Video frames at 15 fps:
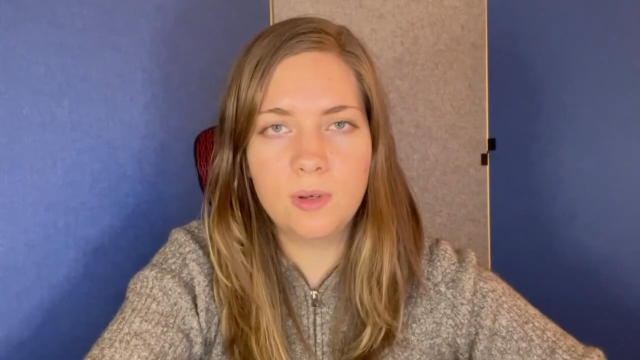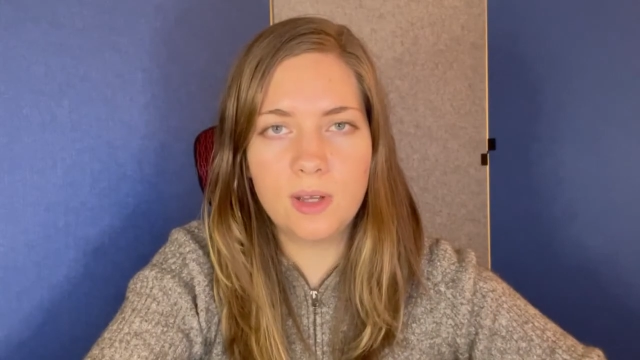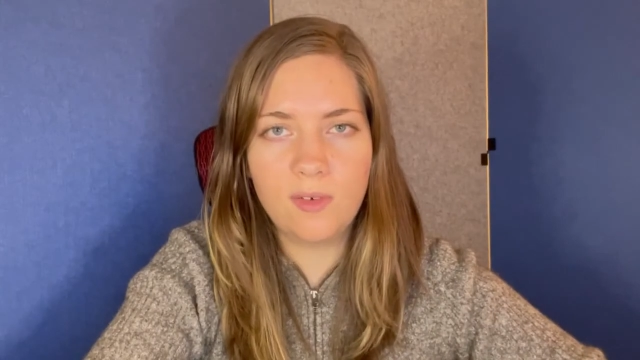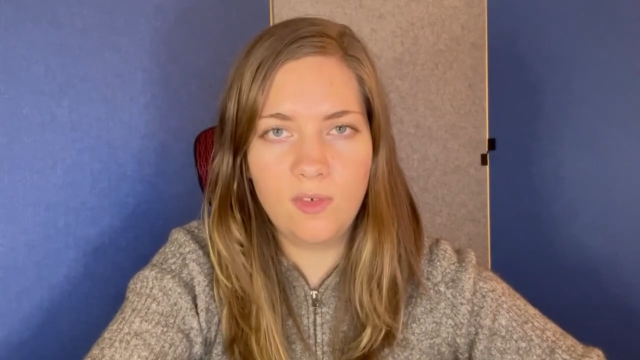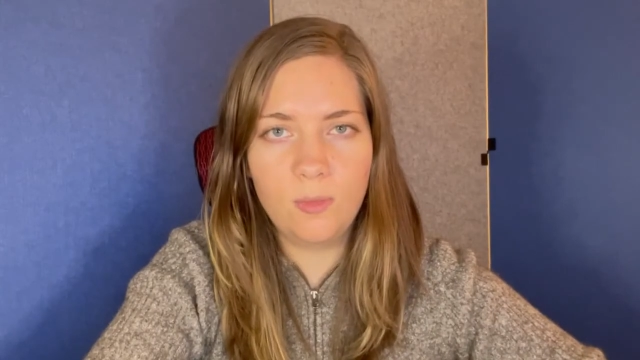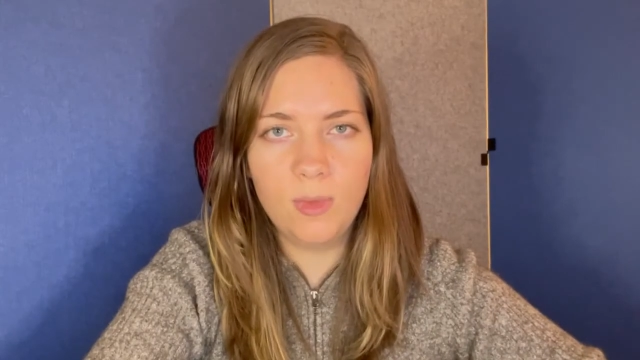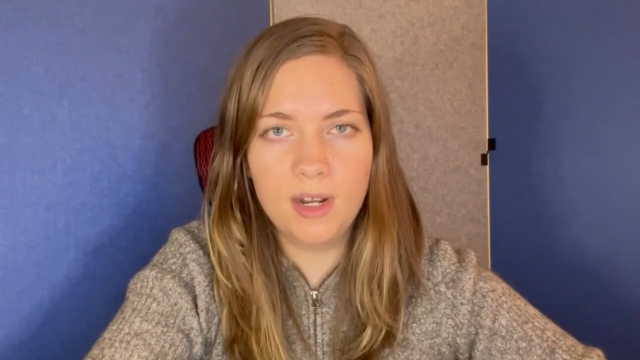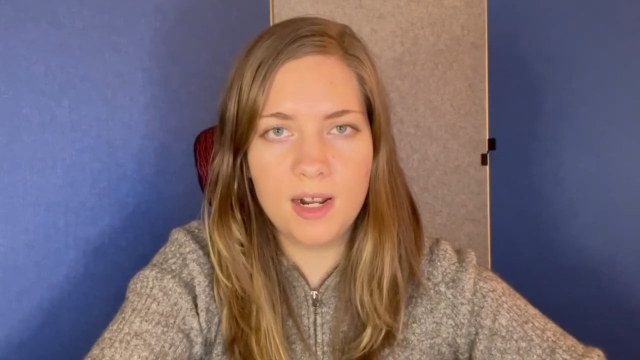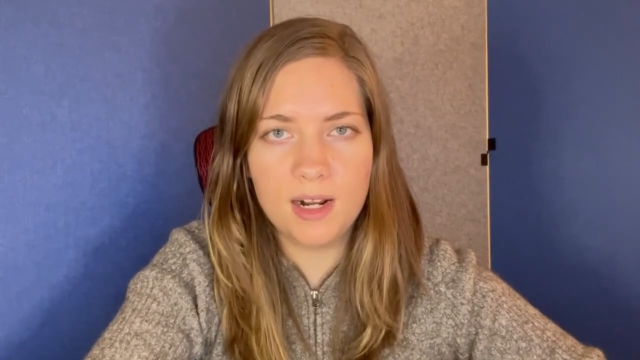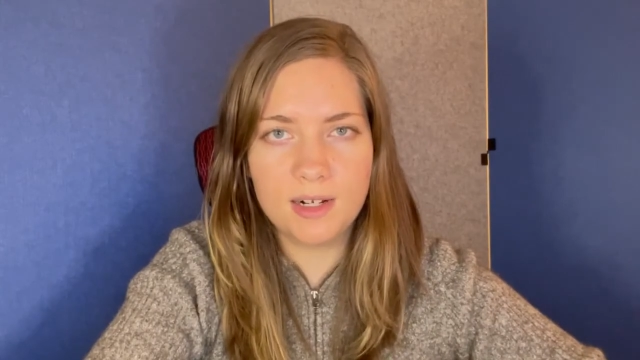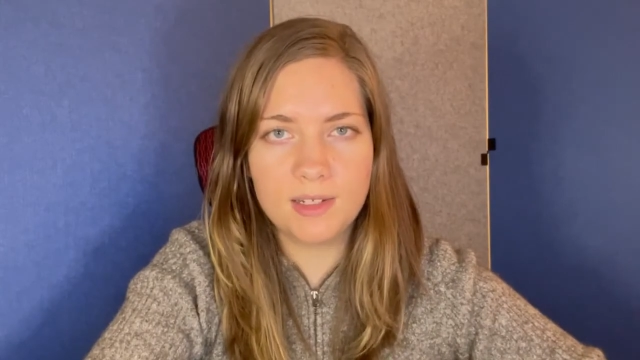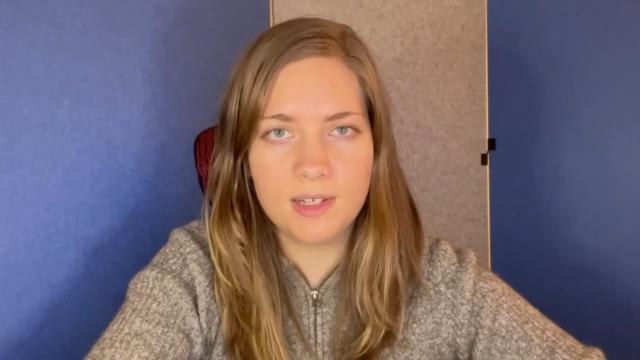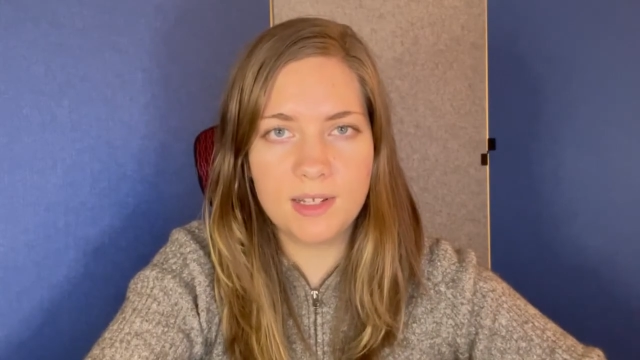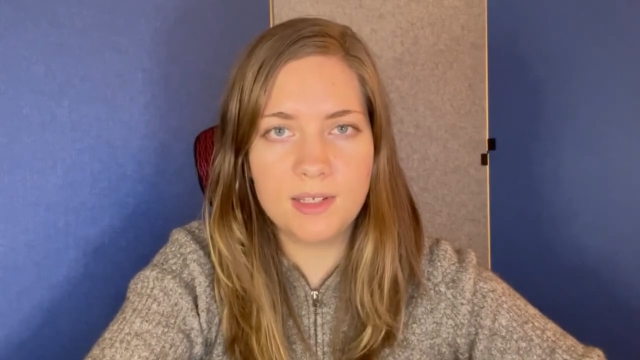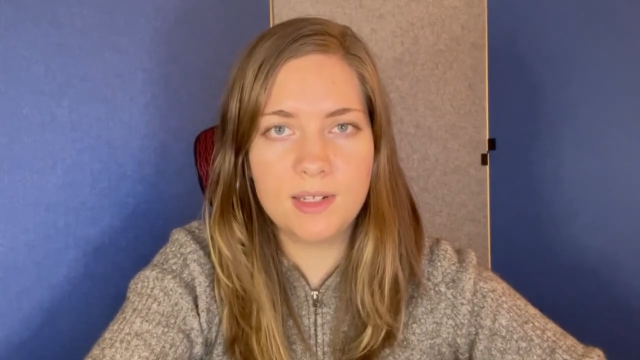government
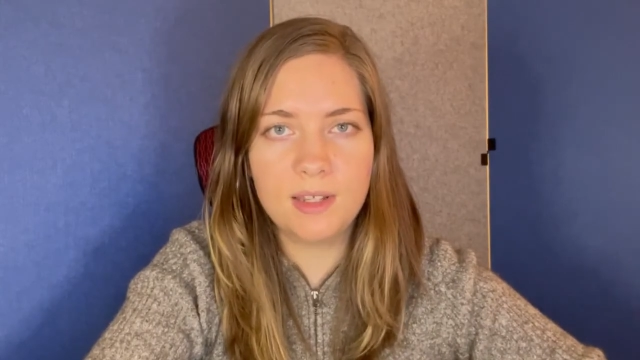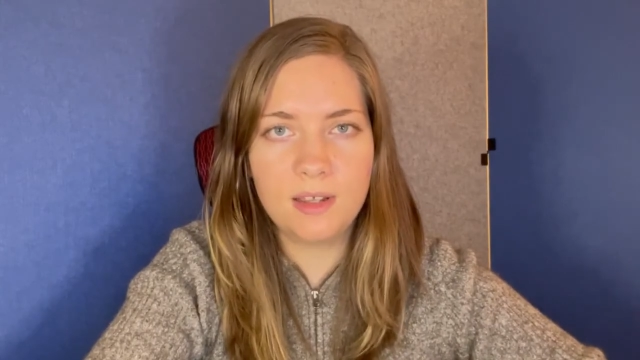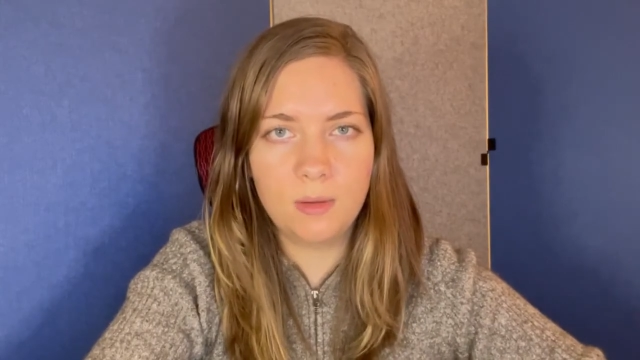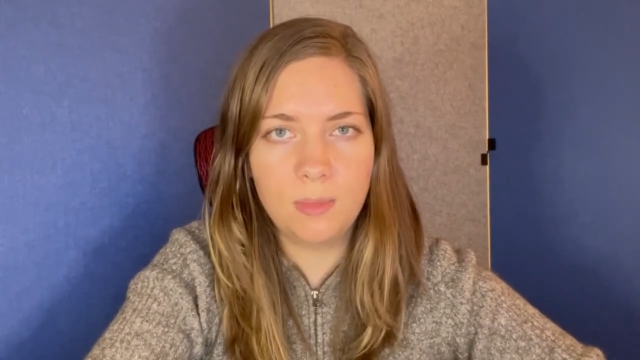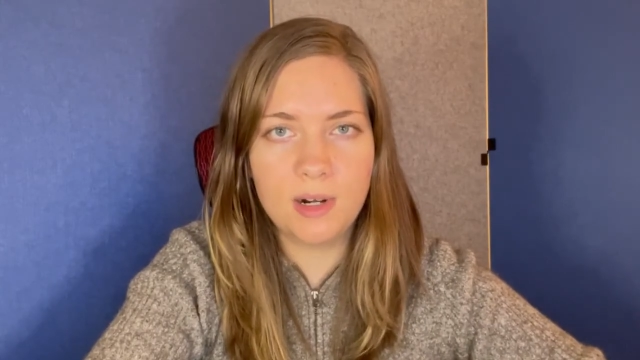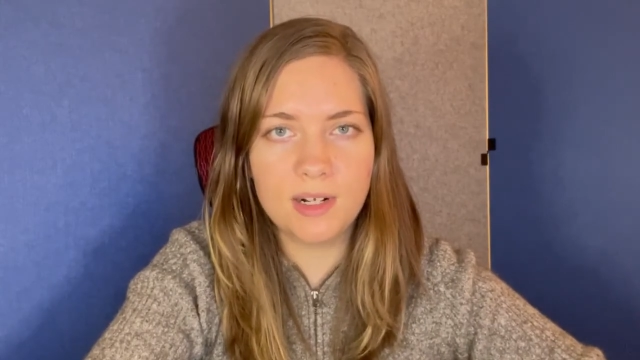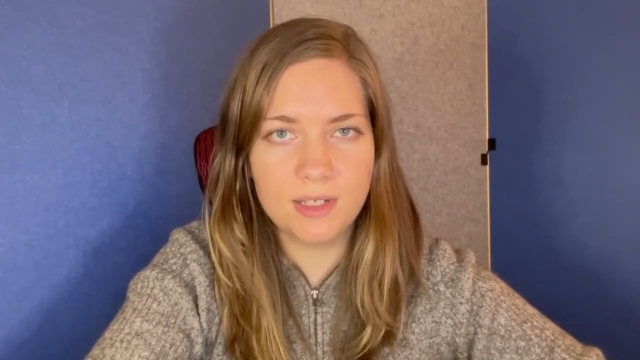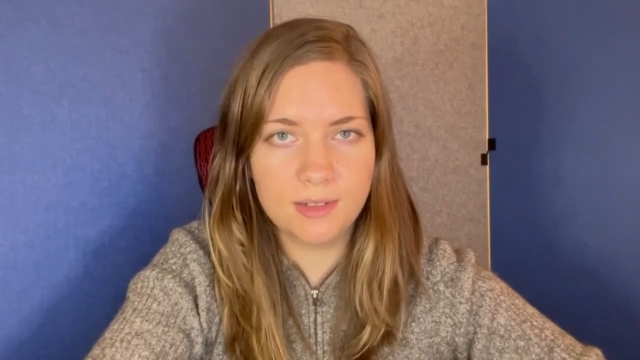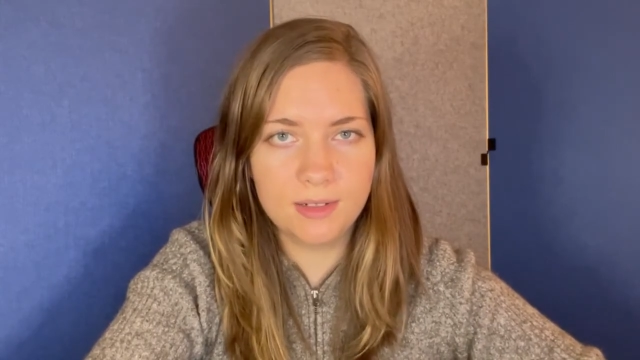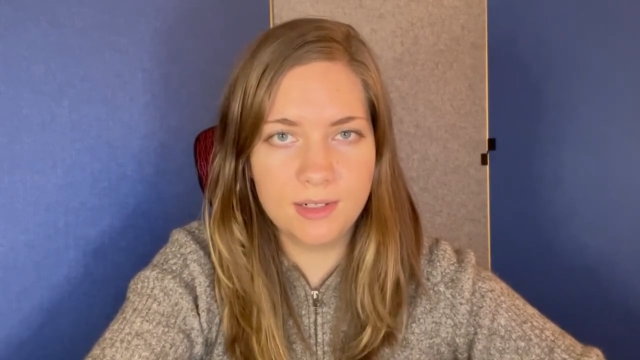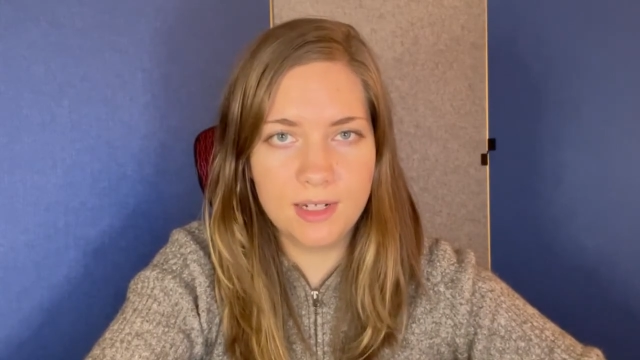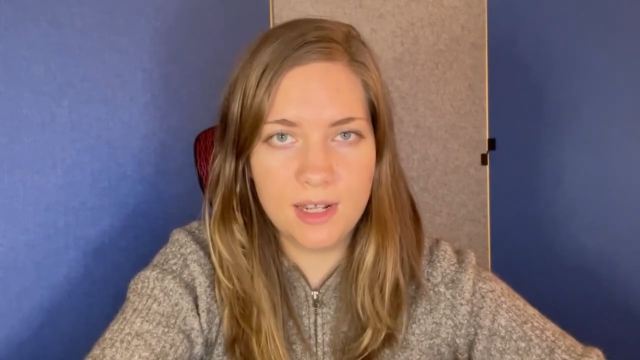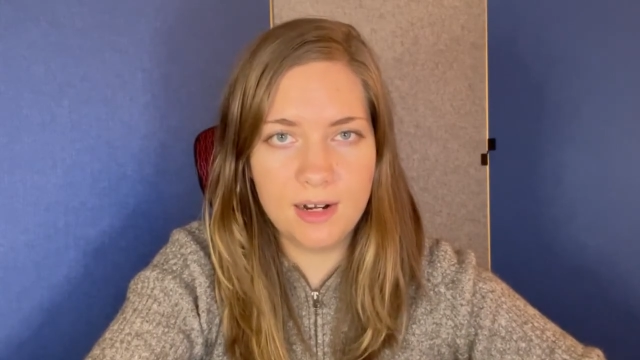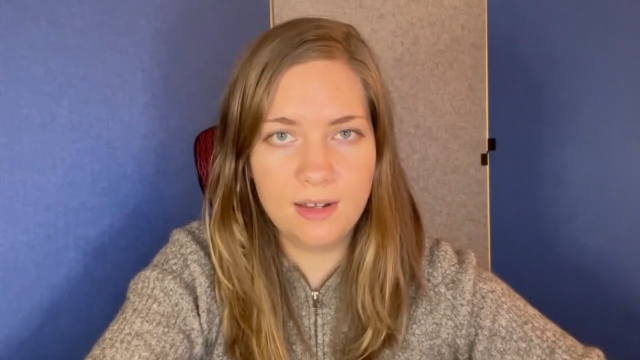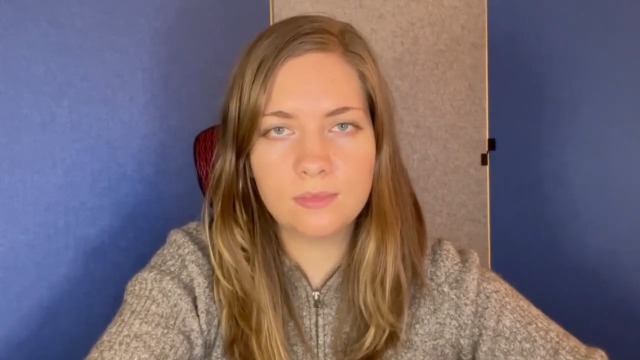access to their personal
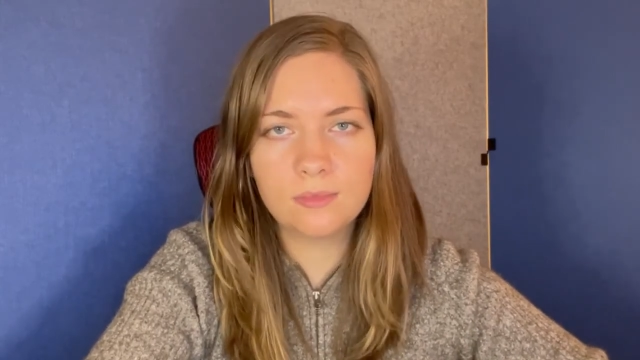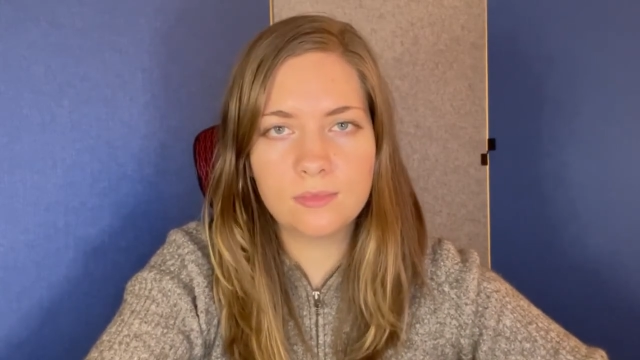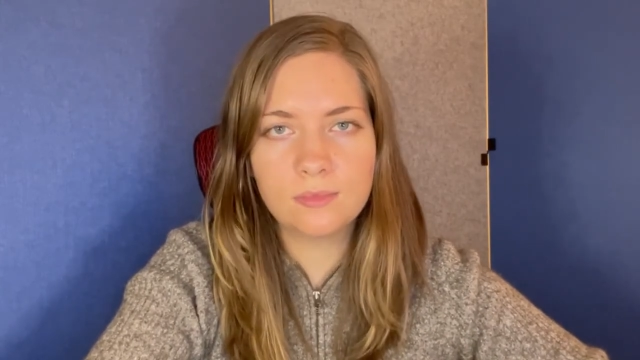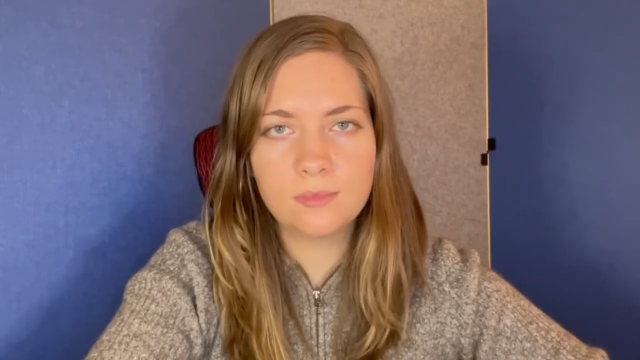data?